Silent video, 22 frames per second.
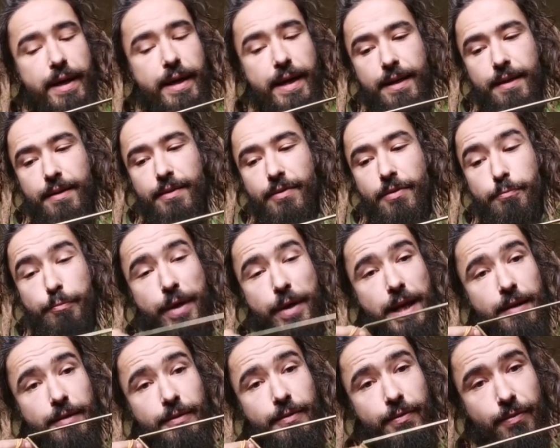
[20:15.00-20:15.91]
And it's a
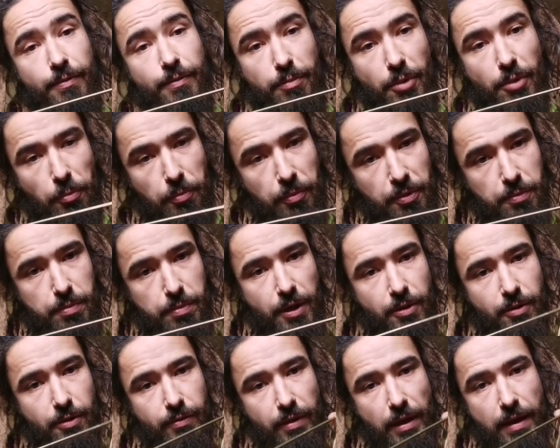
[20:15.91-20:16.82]
balanced moment
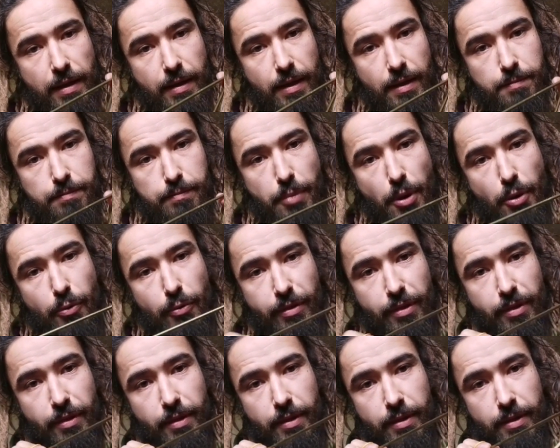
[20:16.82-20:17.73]
because
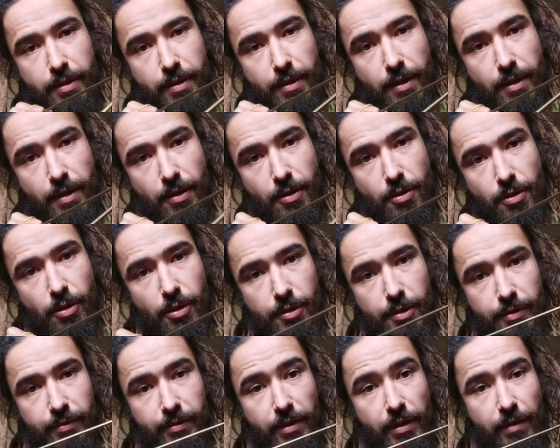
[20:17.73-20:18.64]
both
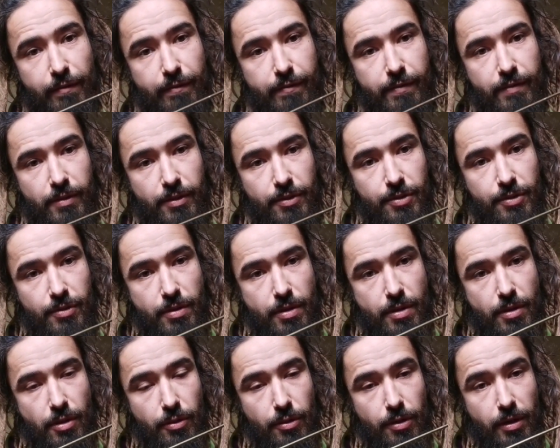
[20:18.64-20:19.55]
corners have
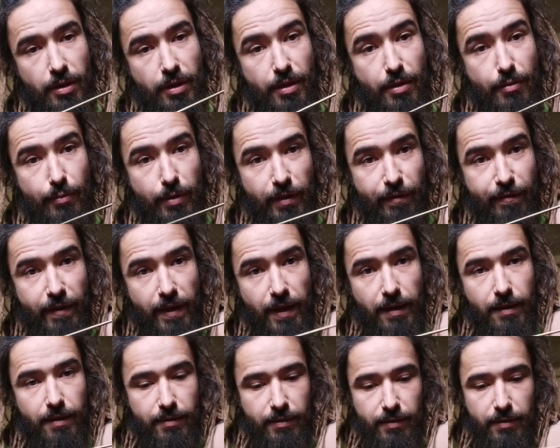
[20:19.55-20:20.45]
only three
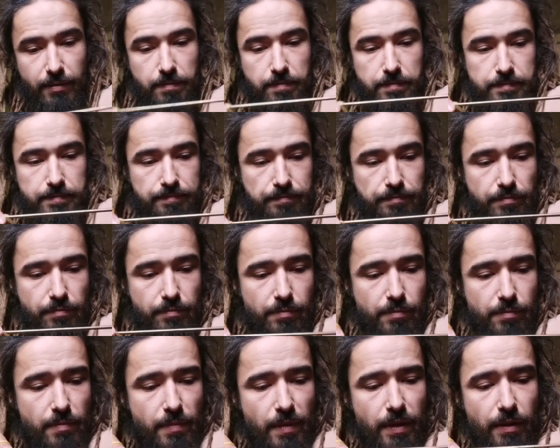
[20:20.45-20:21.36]
fingers.
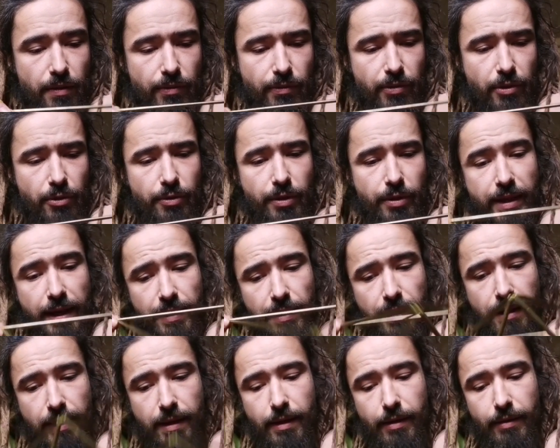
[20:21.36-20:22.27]
So in
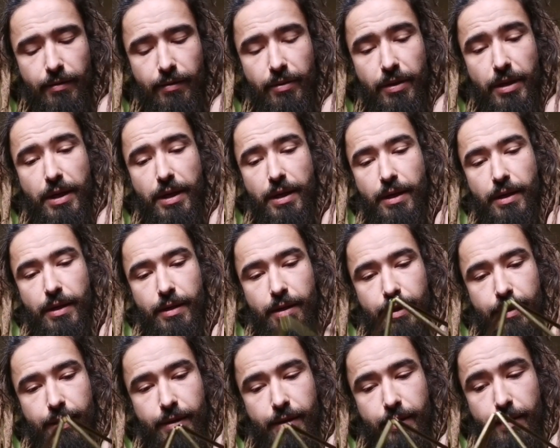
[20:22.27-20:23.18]
that case,
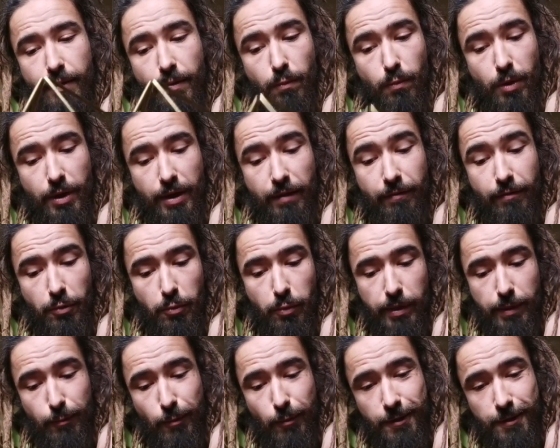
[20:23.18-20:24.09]
uh, whatever
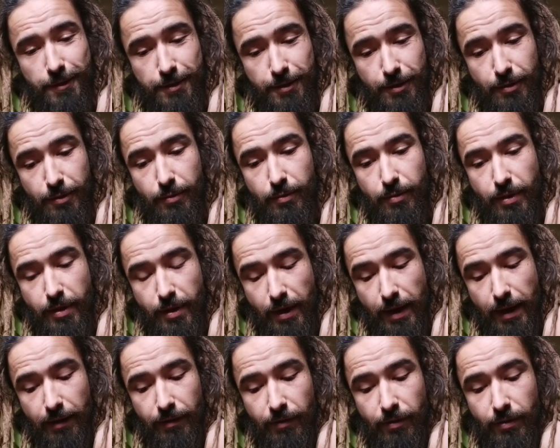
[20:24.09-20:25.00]
we want to do, the
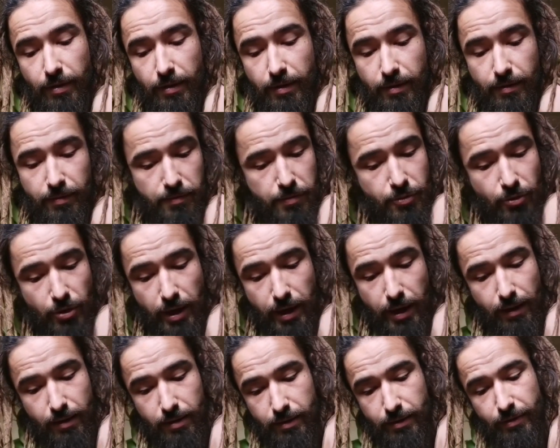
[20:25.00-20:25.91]
next
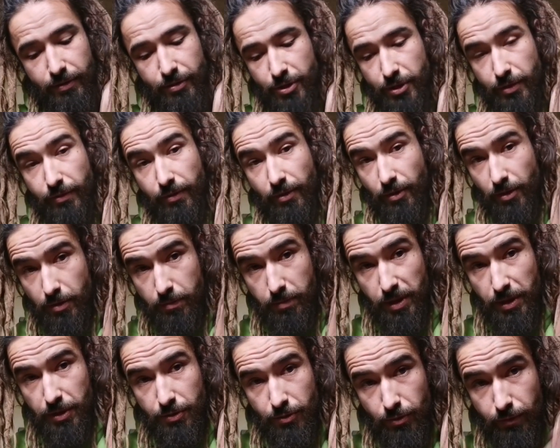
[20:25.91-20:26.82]
triangle is just going to
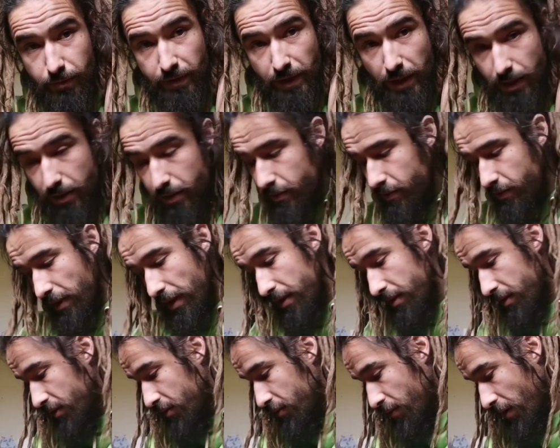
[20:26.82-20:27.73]
be two fingers
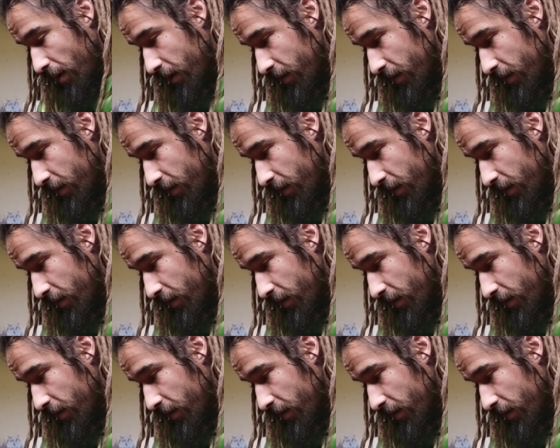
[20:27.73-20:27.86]
added to